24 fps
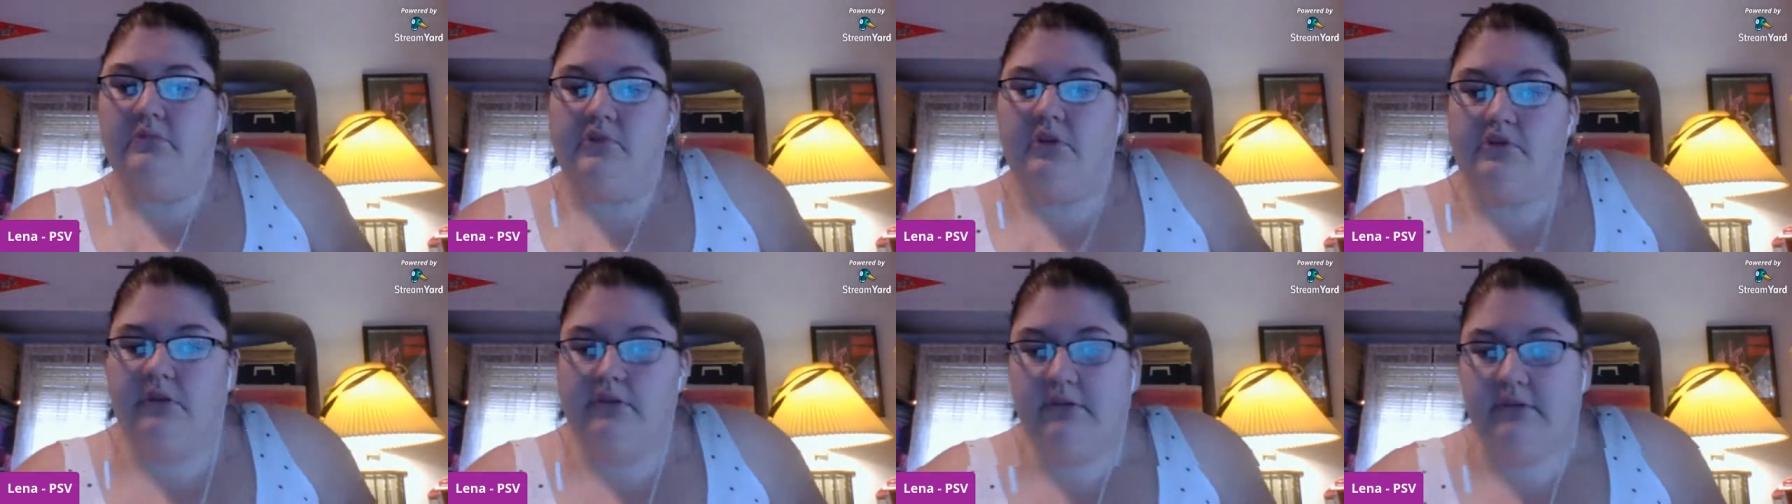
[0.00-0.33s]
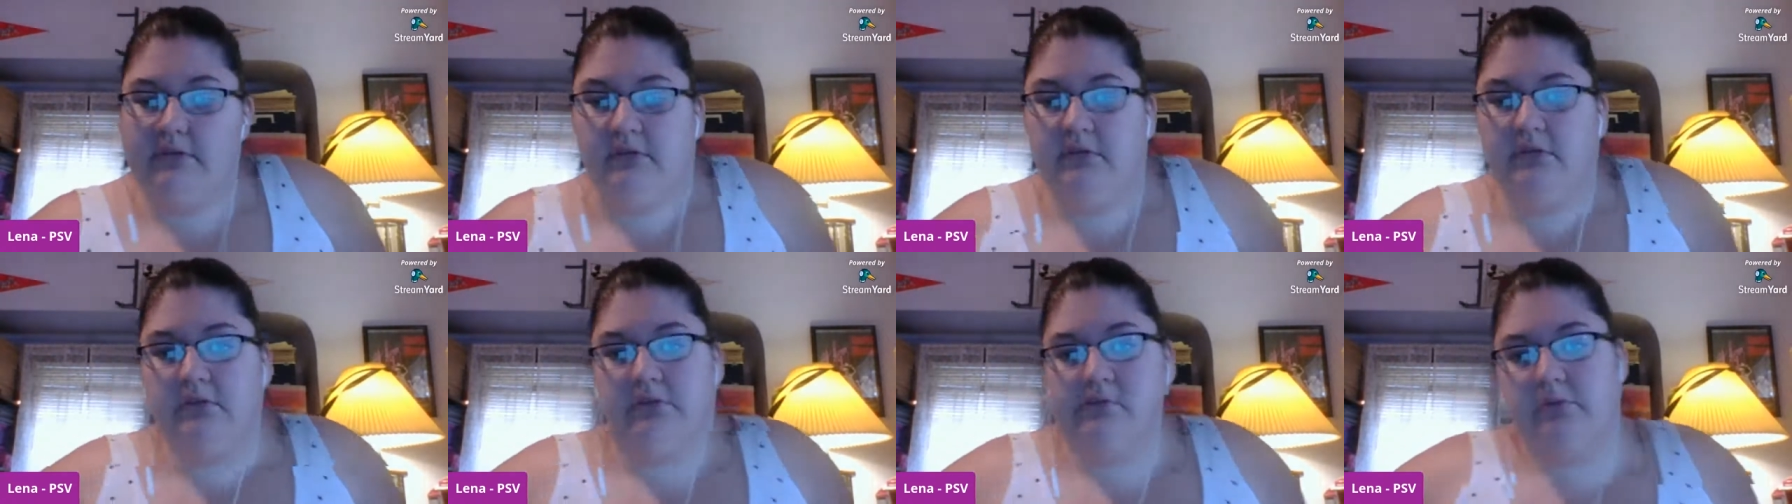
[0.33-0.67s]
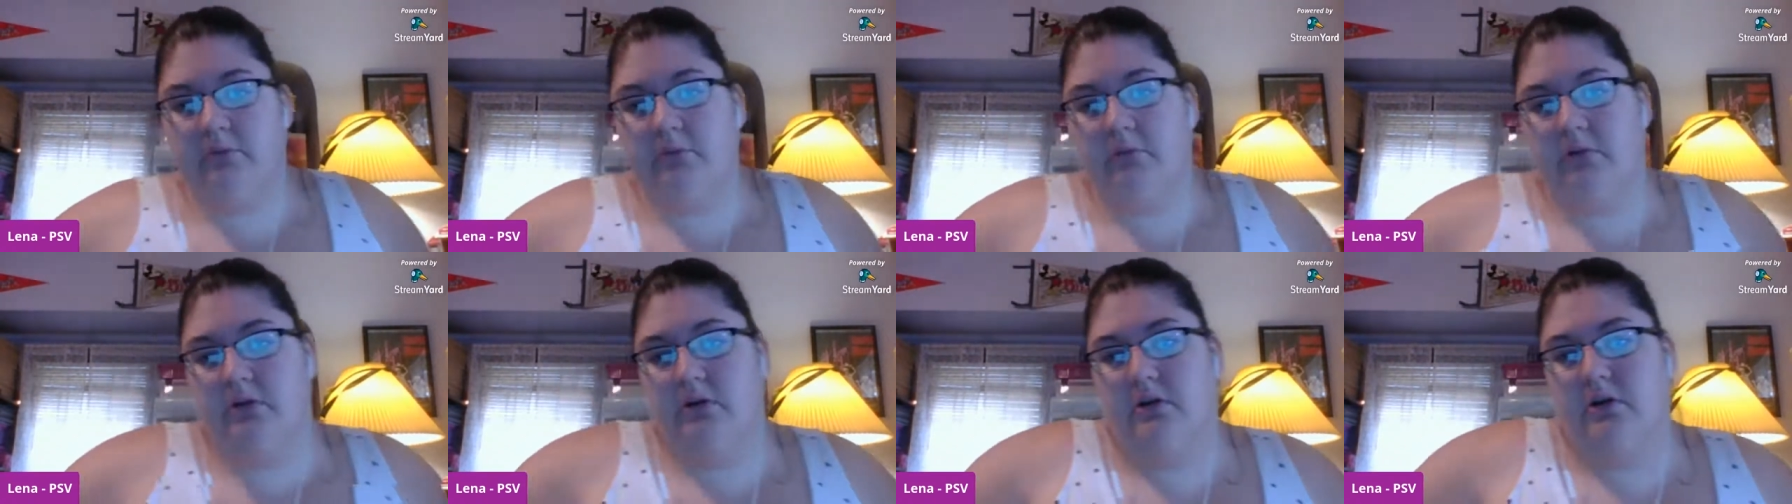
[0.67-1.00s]
Just
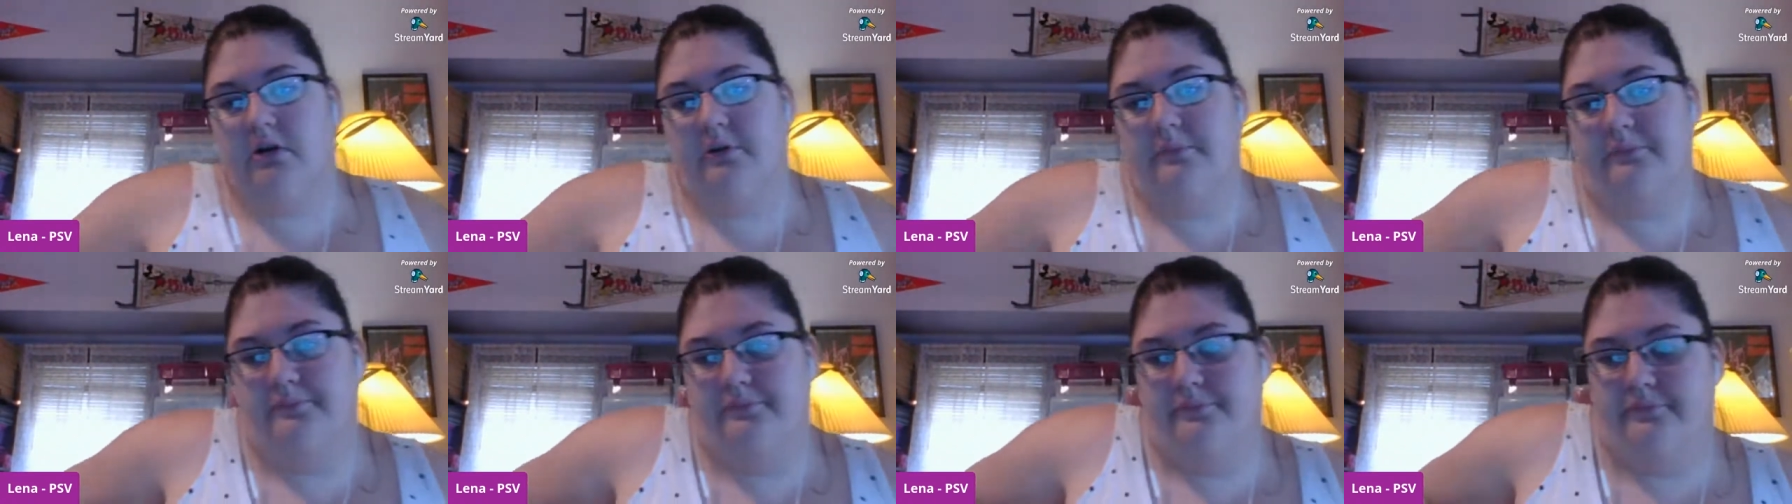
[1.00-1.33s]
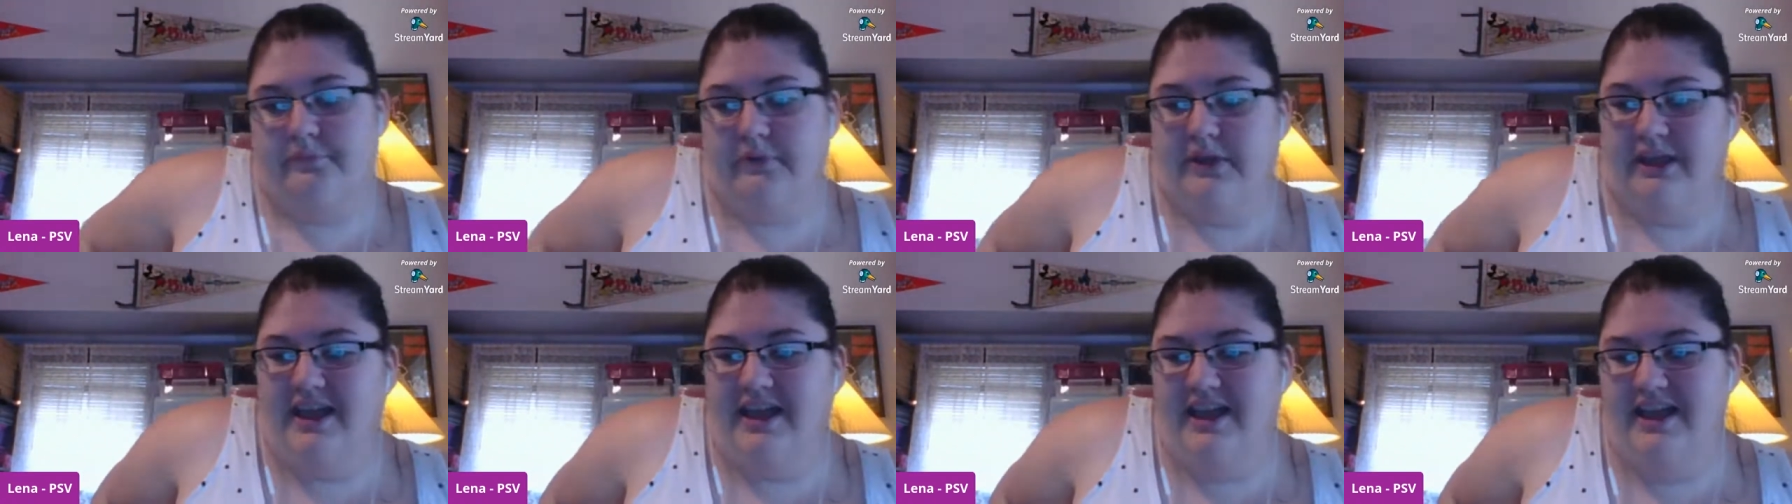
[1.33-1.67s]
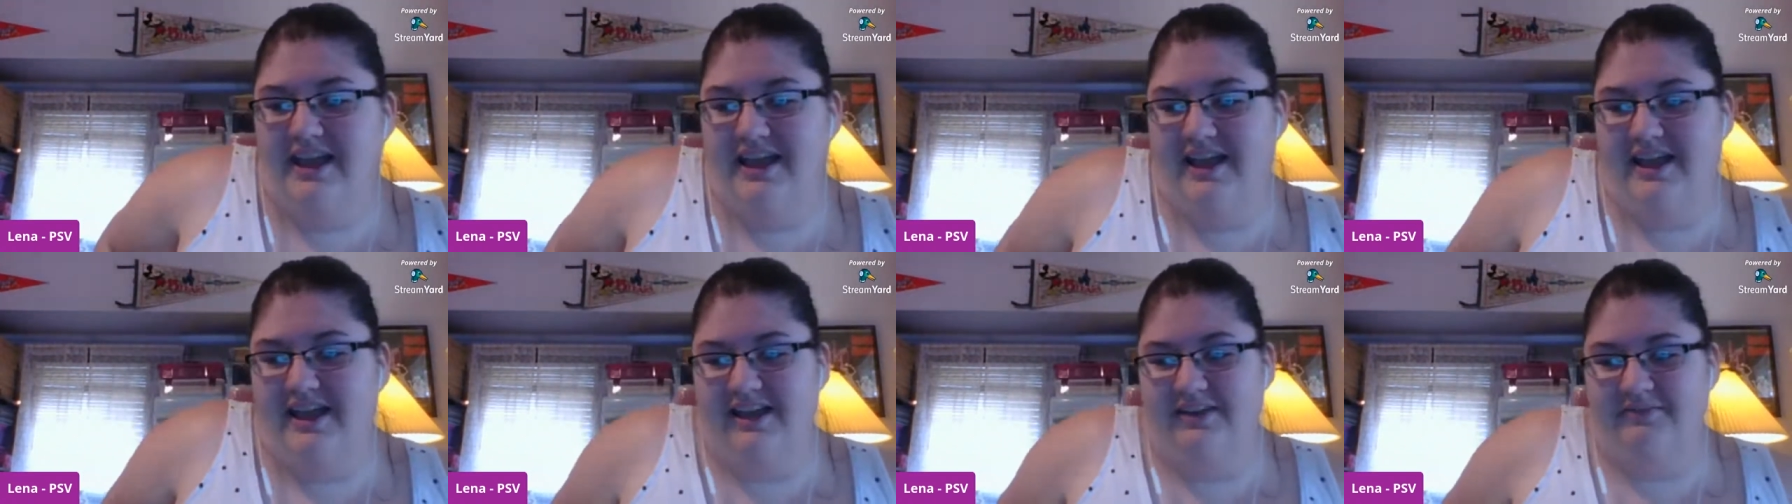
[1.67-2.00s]
squirrel.
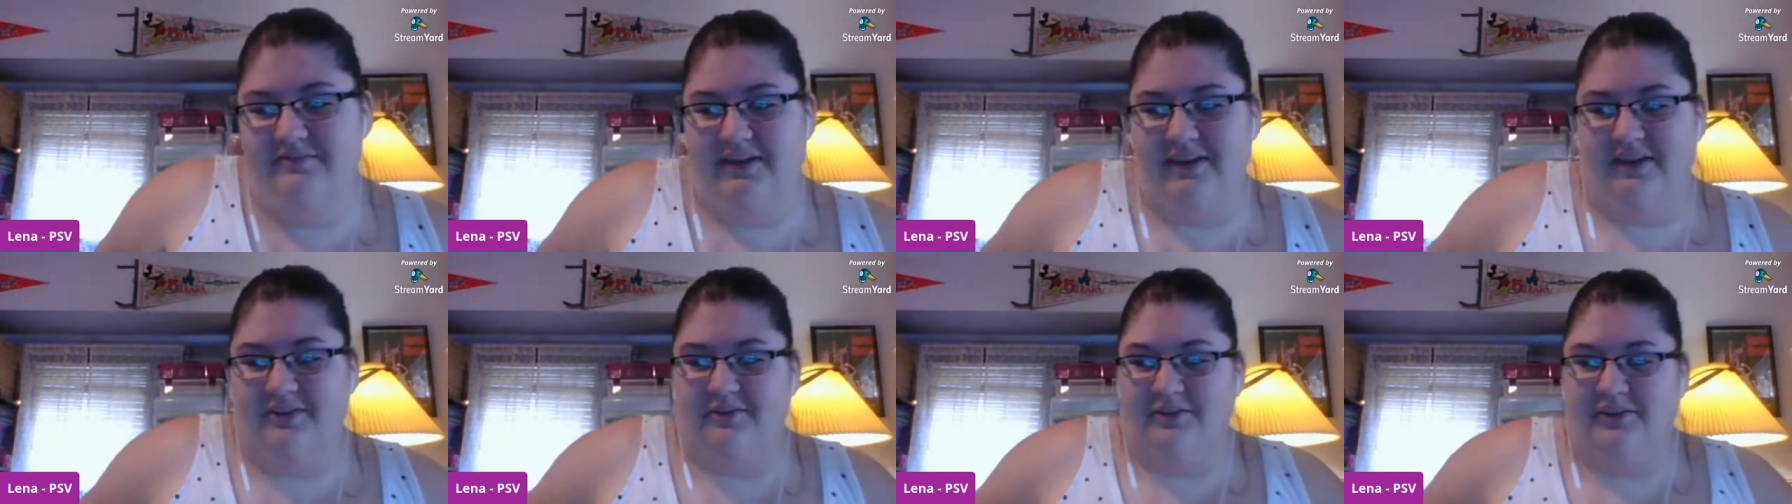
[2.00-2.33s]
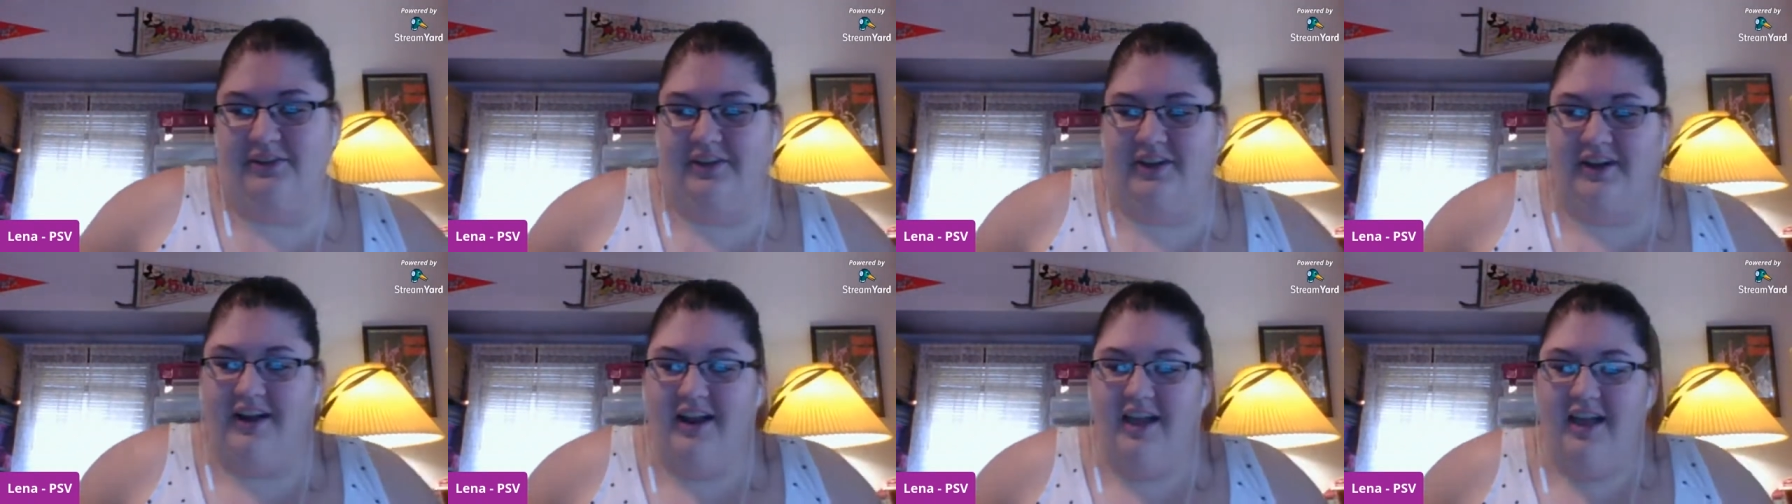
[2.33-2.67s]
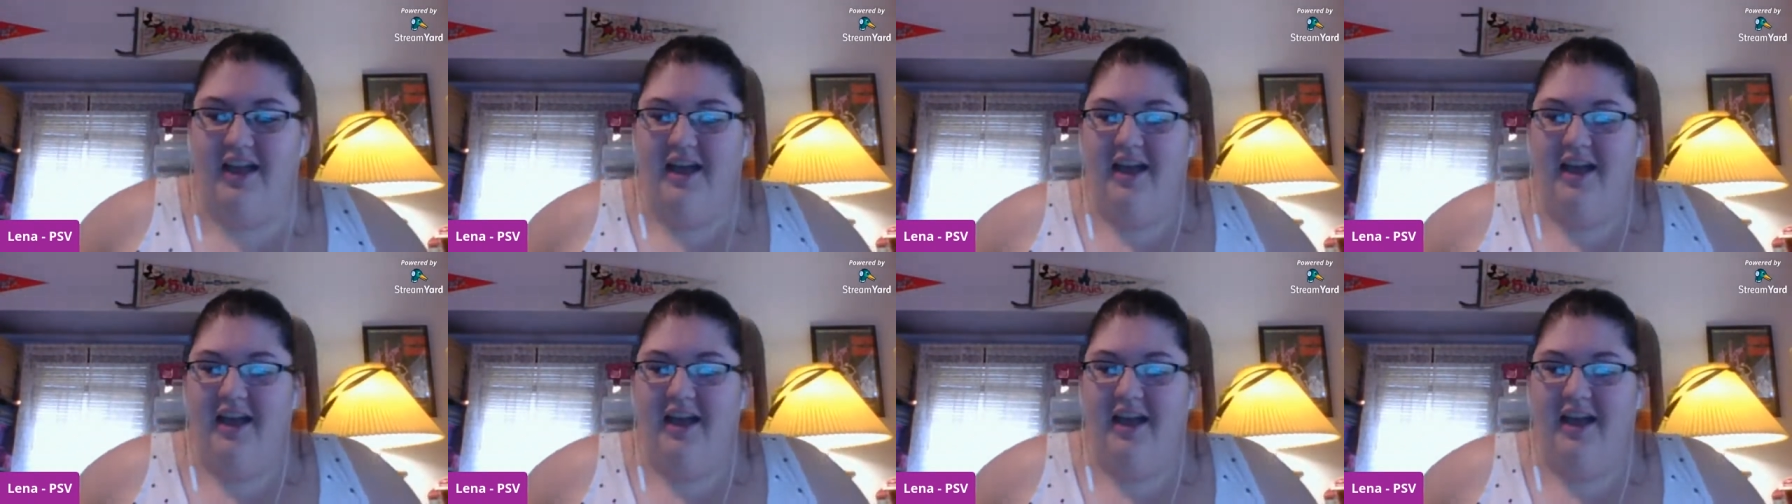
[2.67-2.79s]
Mike Wheeler.